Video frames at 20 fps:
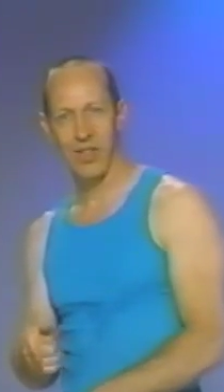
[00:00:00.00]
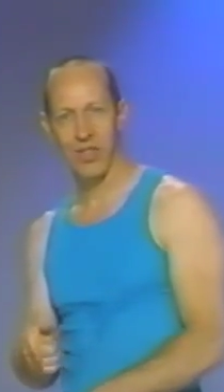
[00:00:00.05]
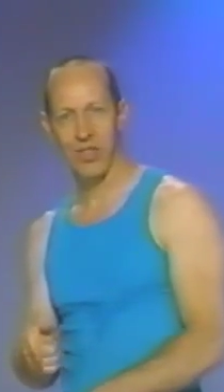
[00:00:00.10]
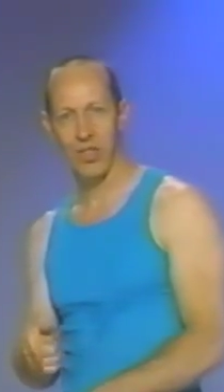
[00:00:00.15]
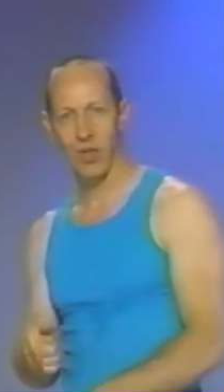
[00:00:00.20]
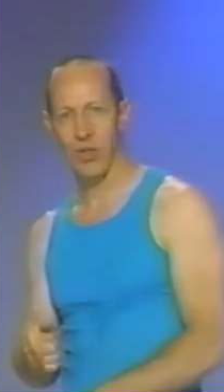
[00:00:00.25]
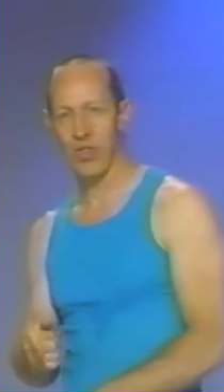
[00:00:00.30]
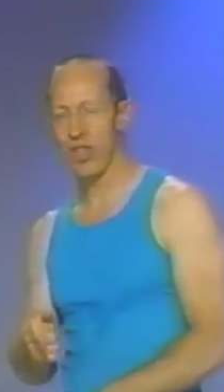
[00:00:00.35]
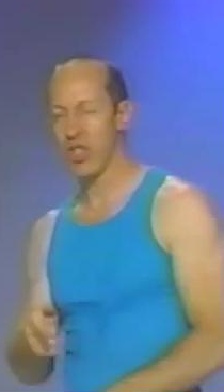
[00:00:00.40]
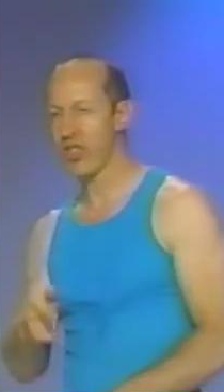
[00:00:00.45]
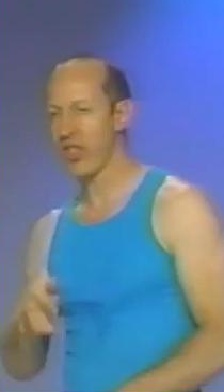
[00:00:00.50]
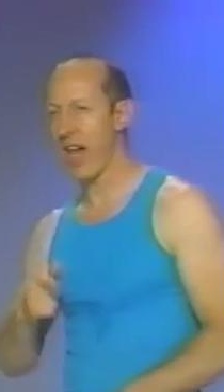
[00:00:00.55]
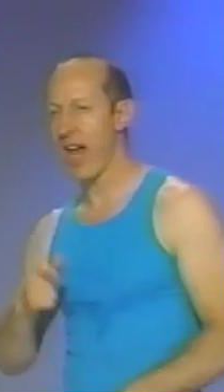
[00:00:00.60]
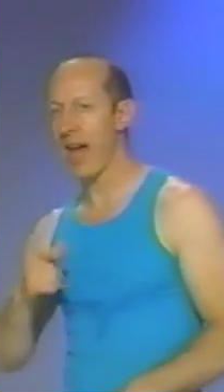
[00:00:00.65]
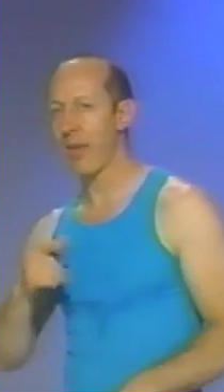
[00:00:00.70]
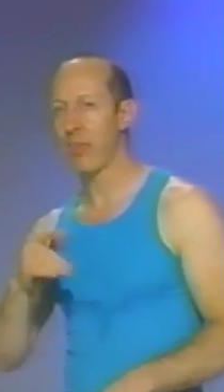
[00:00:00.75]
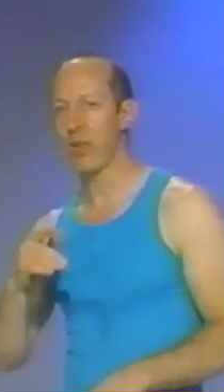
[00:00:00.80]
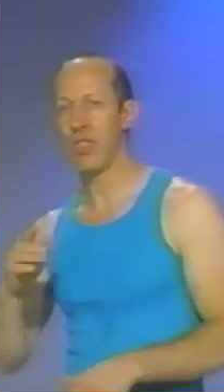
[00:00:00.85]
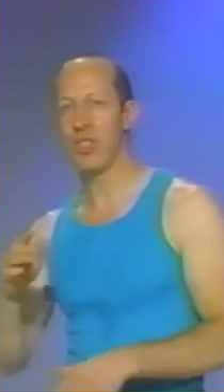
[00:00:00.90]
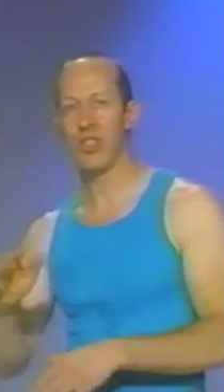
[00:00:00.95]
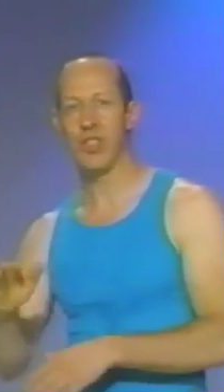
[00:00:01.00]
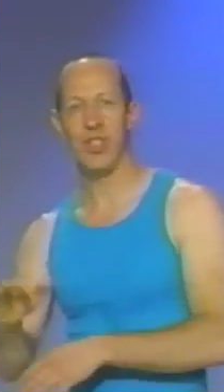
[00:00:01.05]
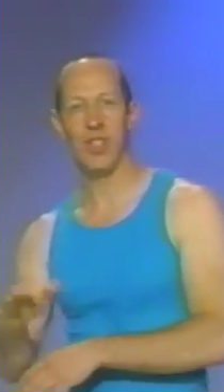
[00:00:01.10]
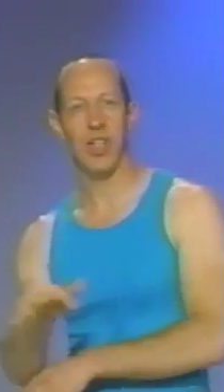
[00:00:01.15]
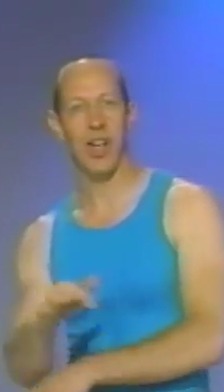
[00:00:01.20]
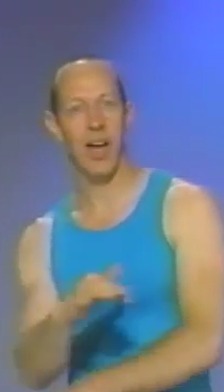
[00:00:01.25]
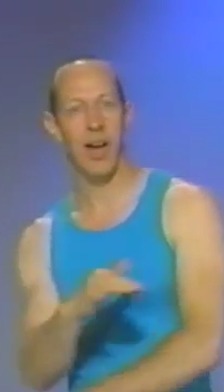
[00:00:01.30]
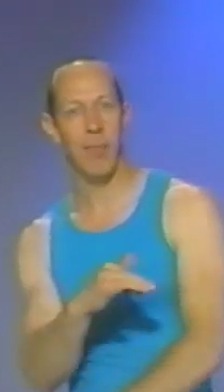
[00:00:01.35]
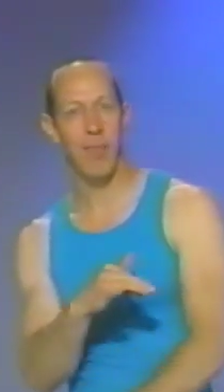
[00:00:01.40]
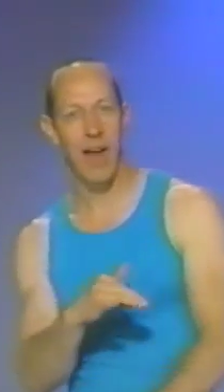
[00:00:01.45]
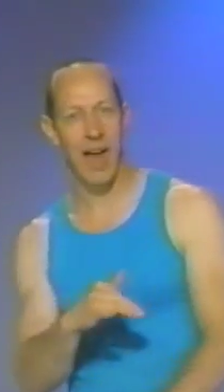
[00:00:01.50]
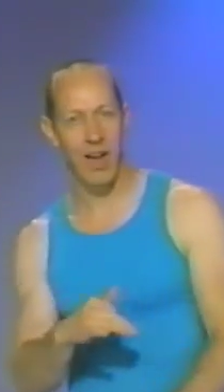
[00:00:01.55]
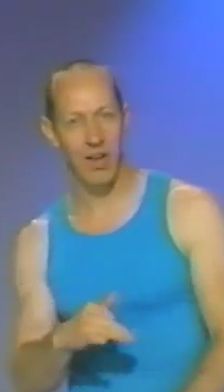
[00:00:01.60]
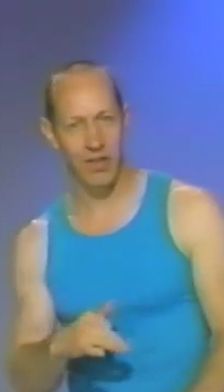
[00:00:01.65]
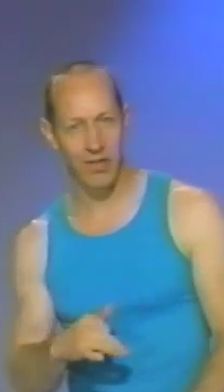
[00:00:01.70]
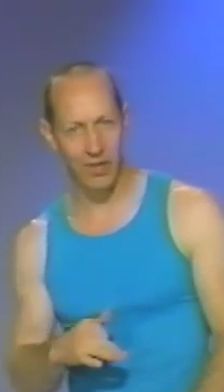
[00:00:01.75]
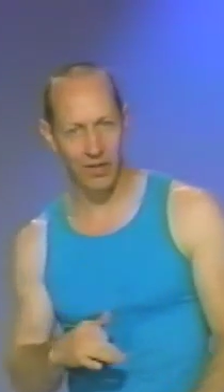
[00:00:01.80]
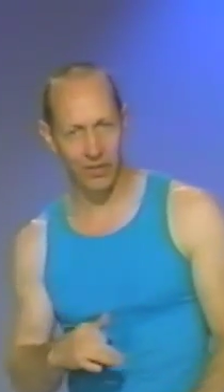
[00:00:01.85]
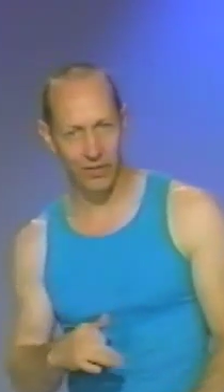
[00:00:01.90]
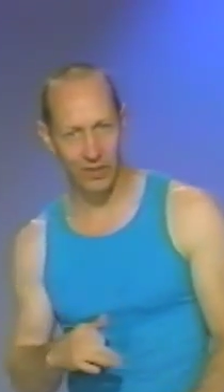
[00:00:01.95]
So it just happens to come out
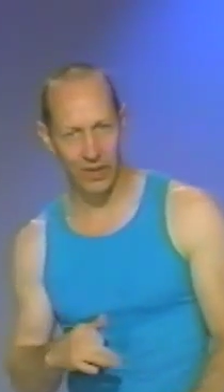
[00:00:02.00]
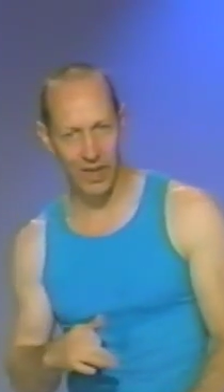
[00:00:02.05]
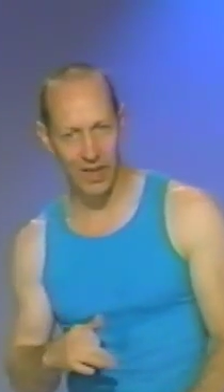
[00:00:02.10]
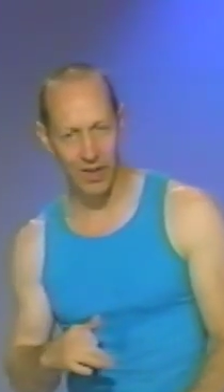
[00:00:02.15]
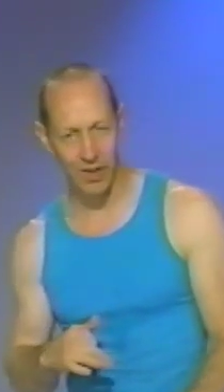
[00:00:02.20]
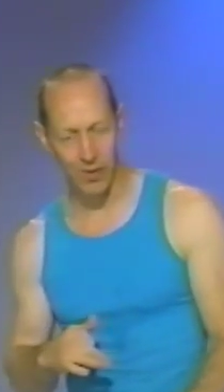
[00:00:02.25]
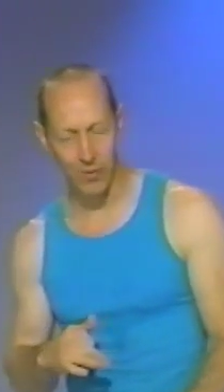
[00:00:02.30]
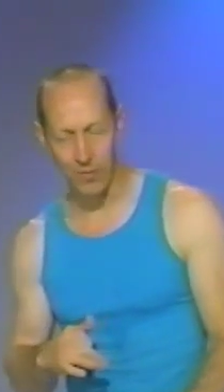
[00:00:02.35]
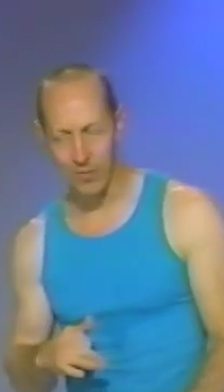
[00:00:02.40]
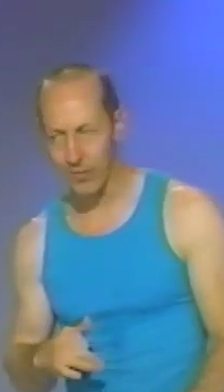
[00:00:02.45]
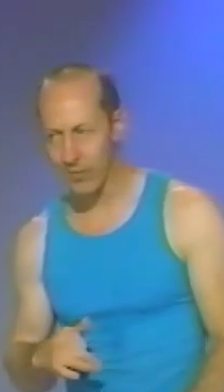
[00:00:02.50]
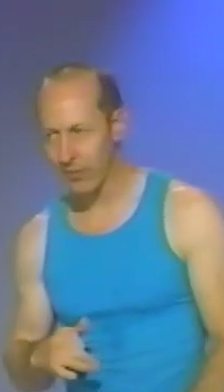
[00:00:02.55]
of the flow.